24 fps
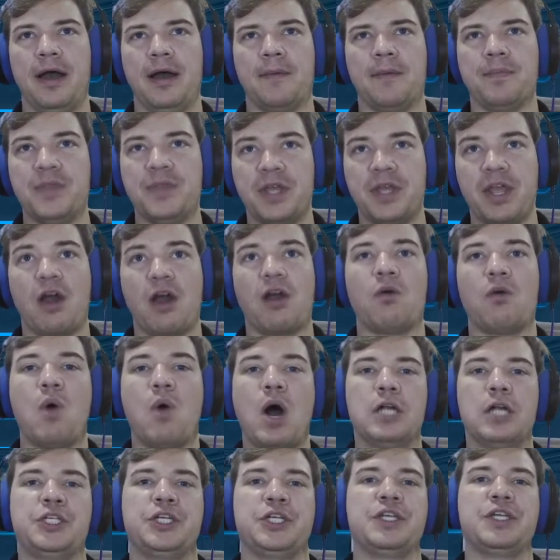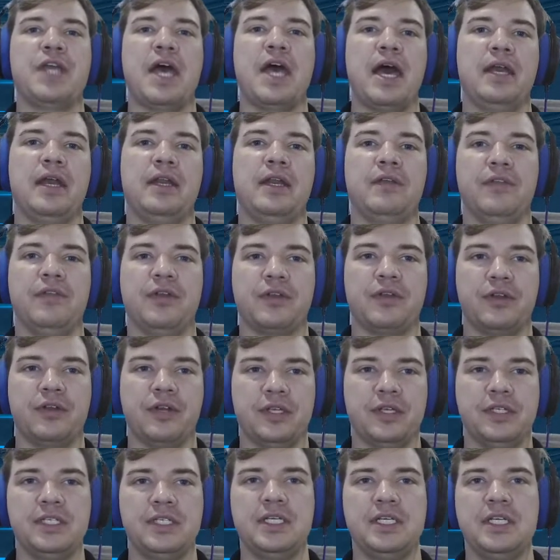They are watching that, and they're going to
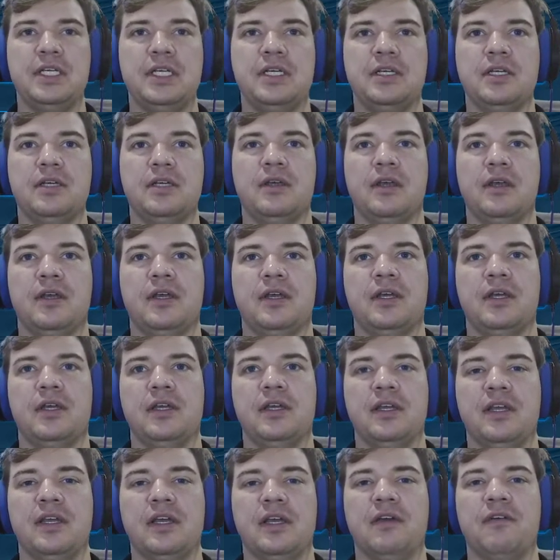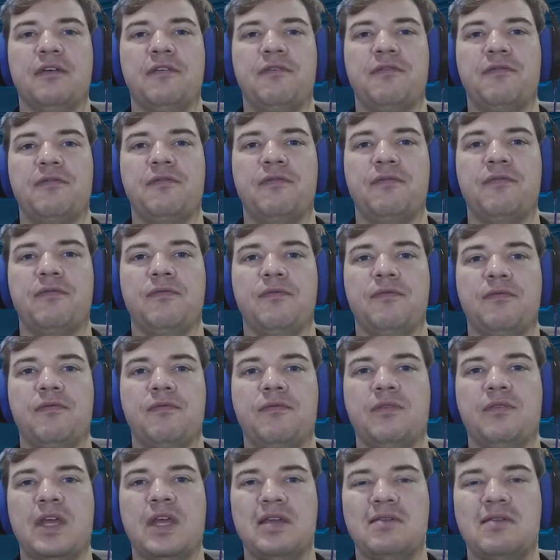see if
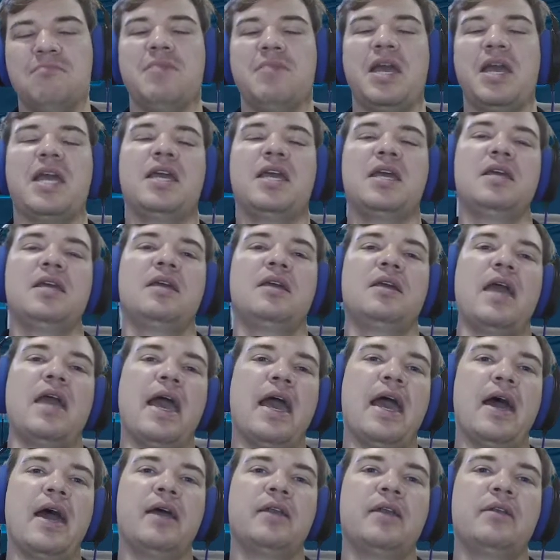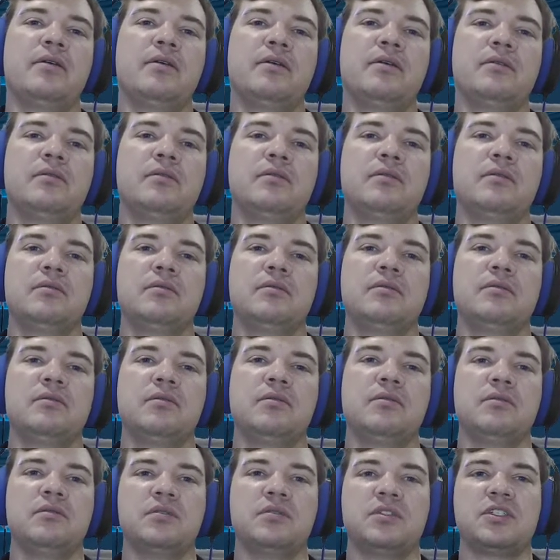they may add
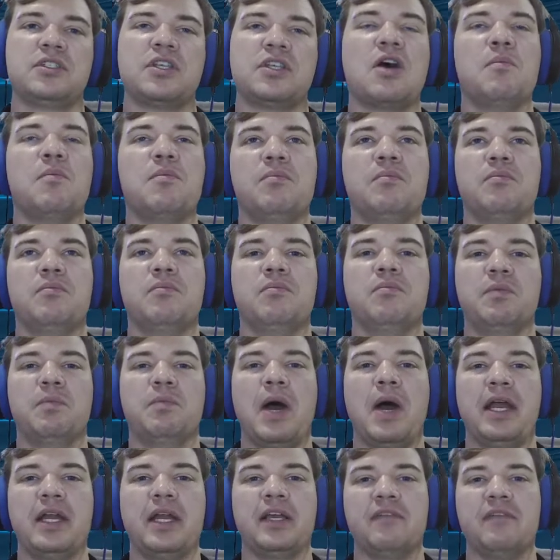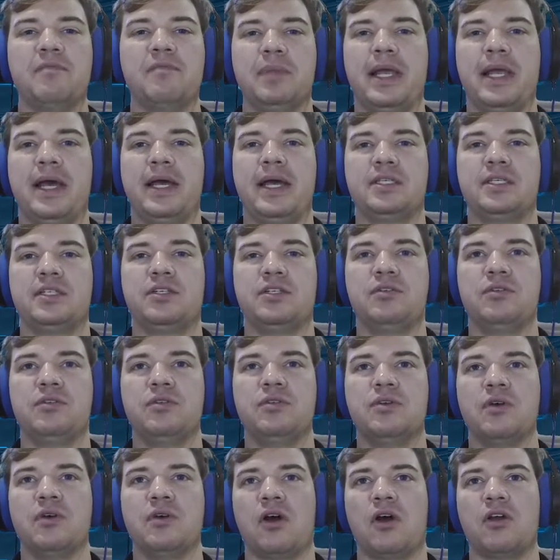some mining of plats to
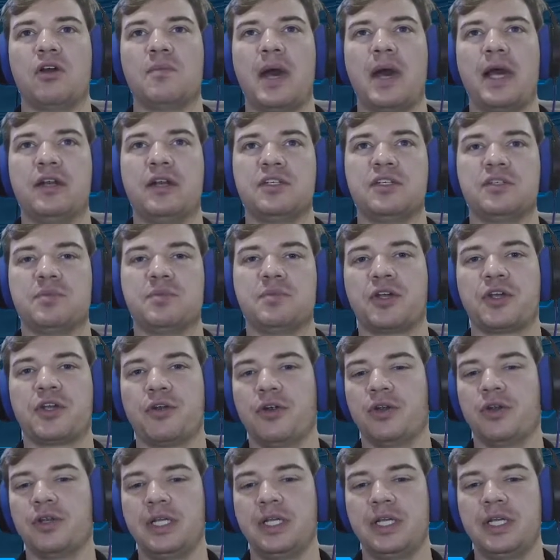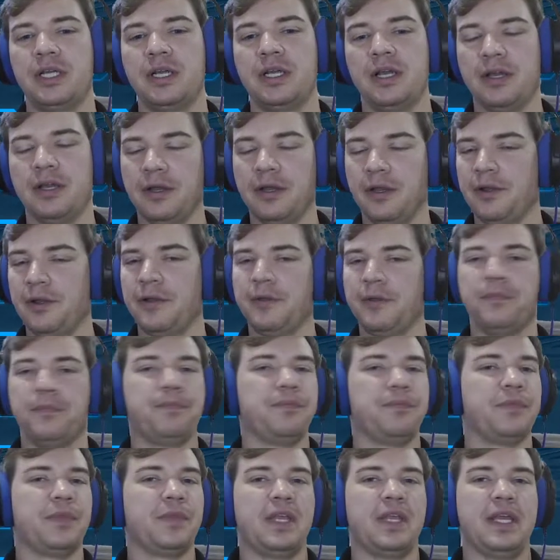the auto miners, but currently
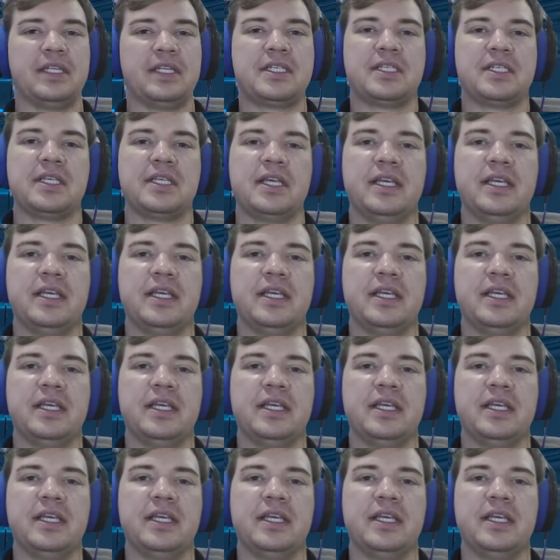it's